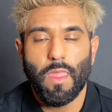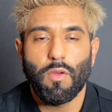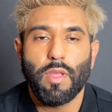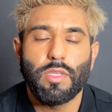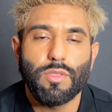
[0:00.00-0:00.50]

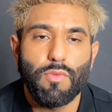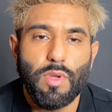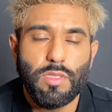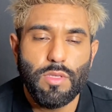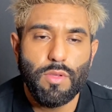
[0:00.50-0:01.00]
Okay, so
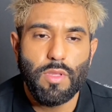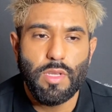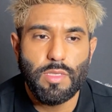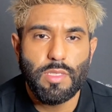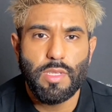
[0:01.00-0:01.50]
once the unit
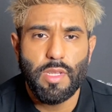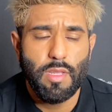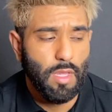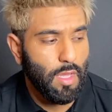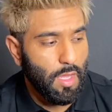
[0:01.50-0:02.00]
is
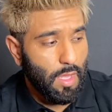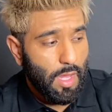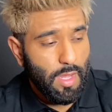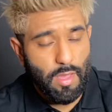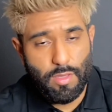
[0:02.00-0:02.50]
sitting,
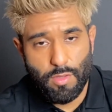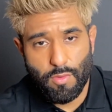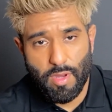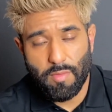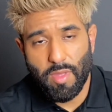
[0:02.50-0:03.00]
I like to
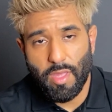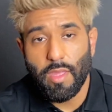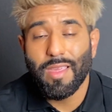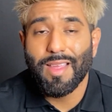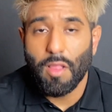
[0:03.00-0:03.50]
grab
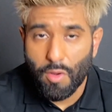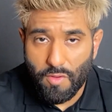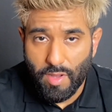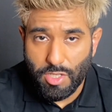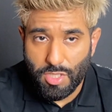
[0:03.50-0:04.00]
a
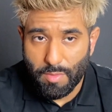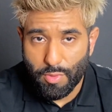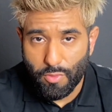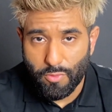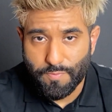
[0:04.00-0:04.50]
clarifying
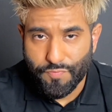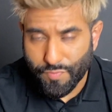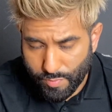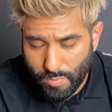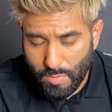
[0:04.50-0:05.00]
shampoo,
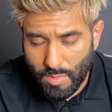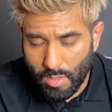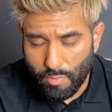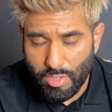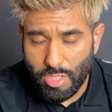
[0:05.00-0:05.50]

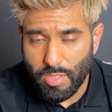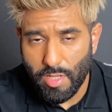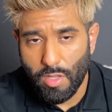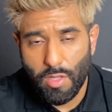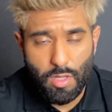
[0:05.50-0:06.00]
which is
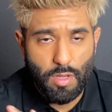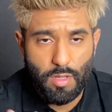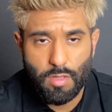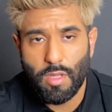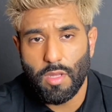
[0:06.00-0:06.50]
a
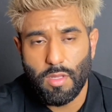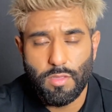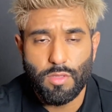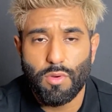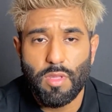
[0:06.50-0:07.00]

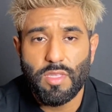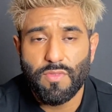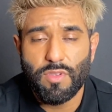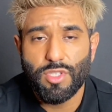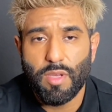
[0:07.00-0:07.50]
totally
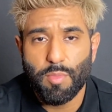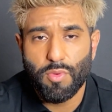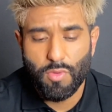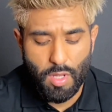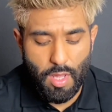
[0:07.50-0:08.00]
different
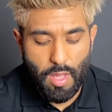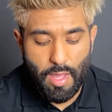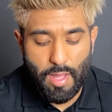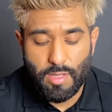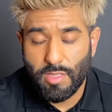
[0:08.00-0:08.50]
shampoo,
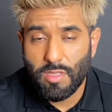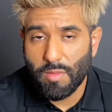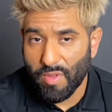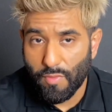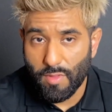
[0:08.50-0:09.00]
and this is
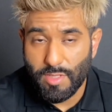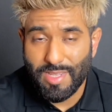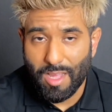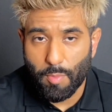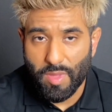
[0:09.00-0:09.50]
going to be for the
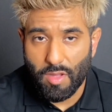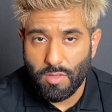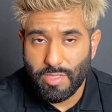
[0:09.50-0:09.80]
scalp now.